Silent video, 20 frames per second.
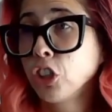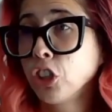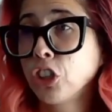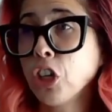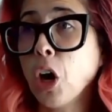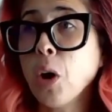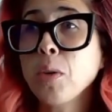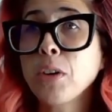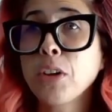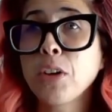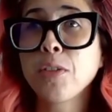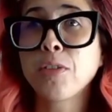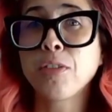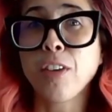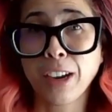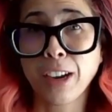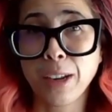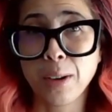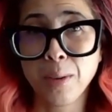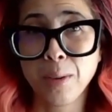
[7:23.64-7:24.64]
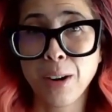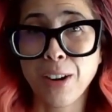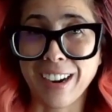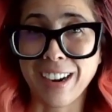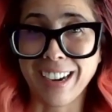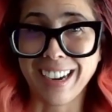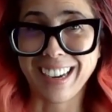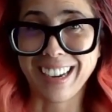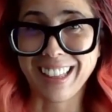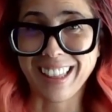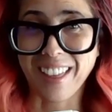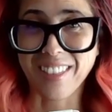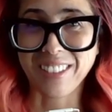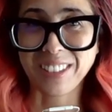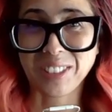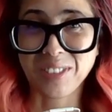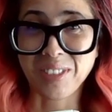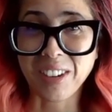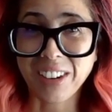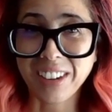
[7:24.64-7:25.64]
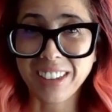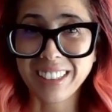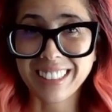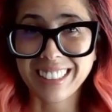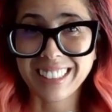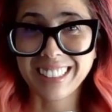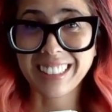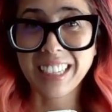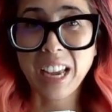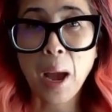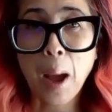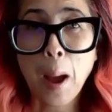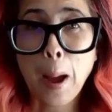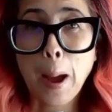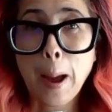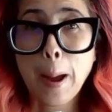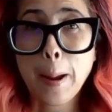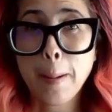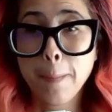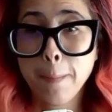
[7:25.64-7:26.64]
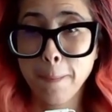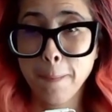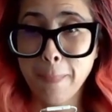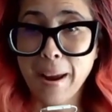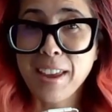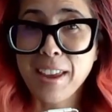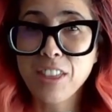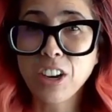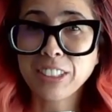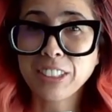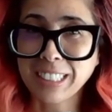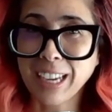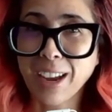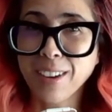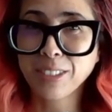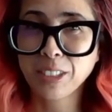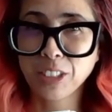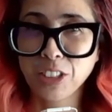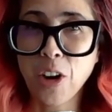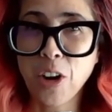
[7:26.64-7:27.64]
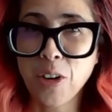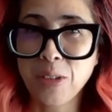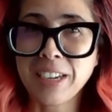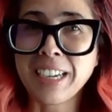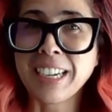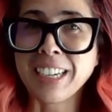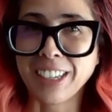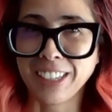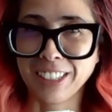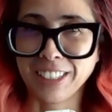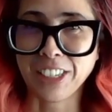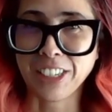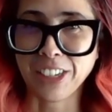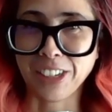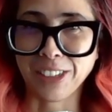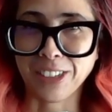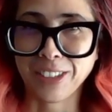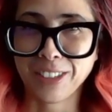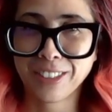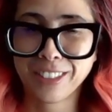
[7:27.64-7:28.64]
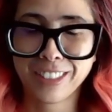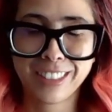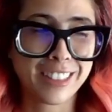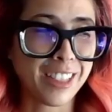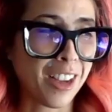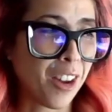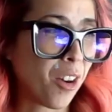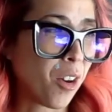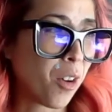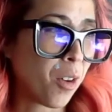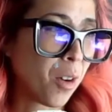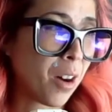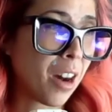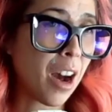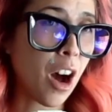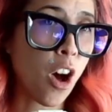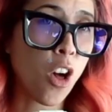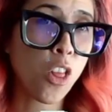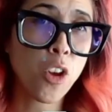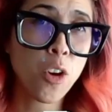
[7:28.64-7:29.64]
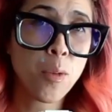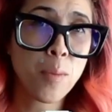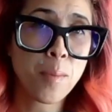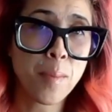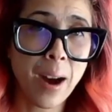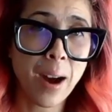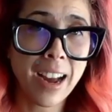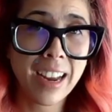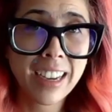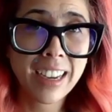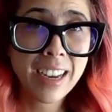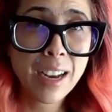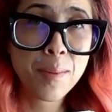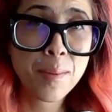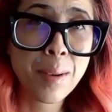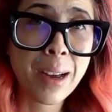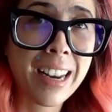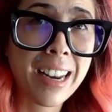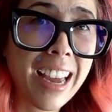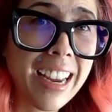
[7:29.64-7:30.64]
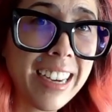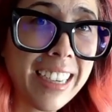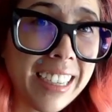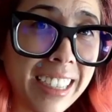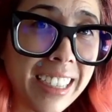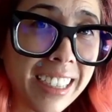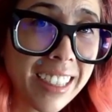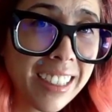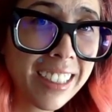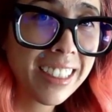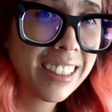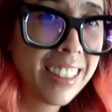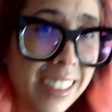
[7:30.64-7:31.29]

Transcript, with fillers: don't you fucking worry that the spirits made themselves known here too so although my my light here